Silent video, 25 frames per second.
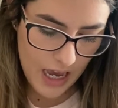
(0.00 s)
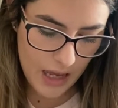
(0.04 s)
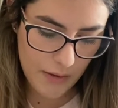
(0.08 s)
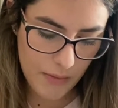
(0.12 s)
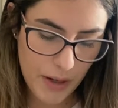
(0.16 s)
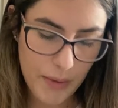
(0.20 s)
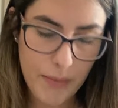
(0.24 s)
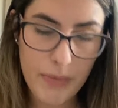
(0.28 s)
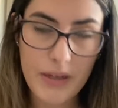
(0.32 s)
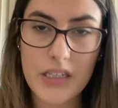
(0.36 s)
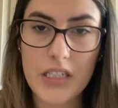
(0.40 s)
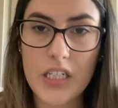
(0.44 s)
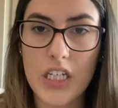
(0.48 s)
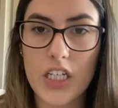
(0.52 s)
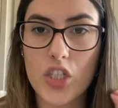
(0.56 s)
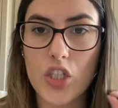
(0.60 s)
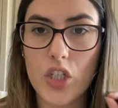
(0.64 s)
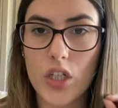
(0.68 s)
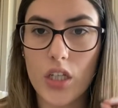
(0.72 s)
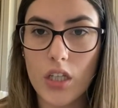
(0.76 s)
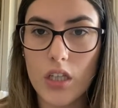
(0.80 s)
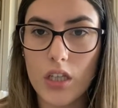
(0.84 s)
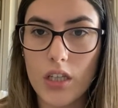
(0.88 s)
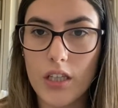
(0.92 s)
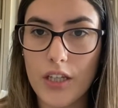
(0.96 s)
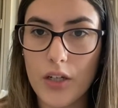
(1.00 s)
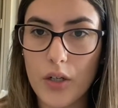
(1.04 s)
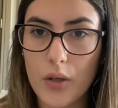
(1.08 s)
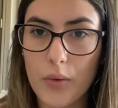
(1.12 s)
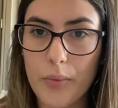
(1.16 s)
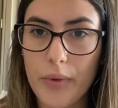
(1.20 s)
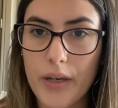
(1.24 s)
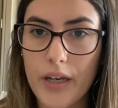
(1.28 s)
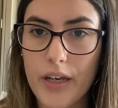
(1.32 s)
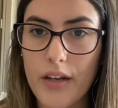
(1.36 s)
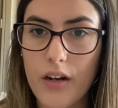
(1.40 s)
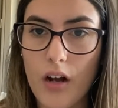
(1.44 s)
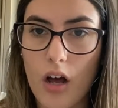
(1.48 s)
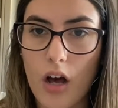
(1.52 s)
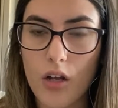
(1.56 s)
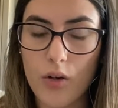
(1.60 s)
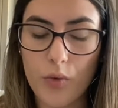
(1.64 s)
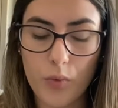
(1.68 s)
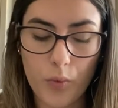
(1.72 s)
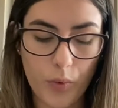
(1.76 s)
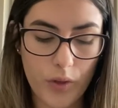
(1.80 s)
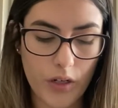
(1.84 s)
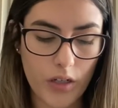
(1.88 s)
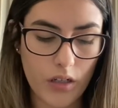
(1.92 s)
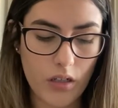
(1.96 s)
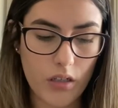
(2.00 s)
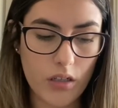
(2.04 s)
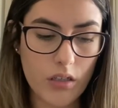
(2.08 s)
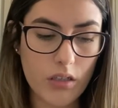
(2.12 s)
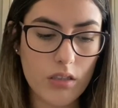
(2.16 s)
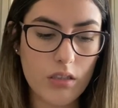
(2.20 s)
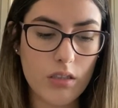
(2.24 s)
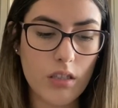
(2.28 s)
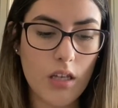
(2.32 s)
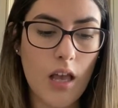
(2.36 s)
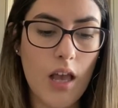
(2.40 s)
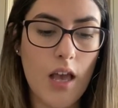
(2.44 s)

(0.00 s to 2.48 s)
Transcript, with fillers: and maybe touch a little bit on wills.